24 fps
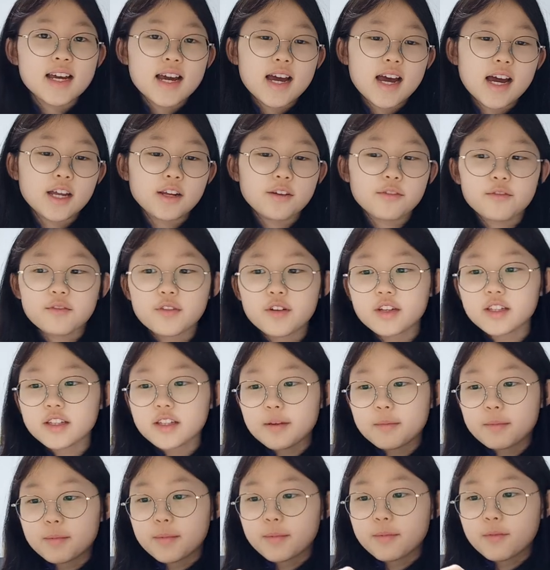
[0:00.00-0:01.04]
I don't really
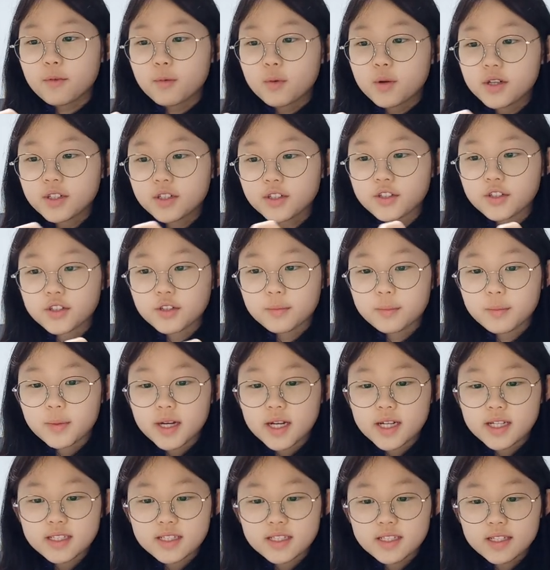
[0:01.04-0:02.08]
want to,
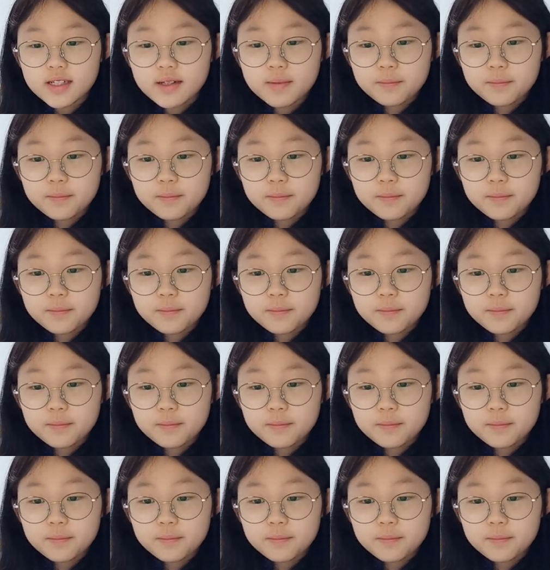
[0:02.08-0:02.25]
but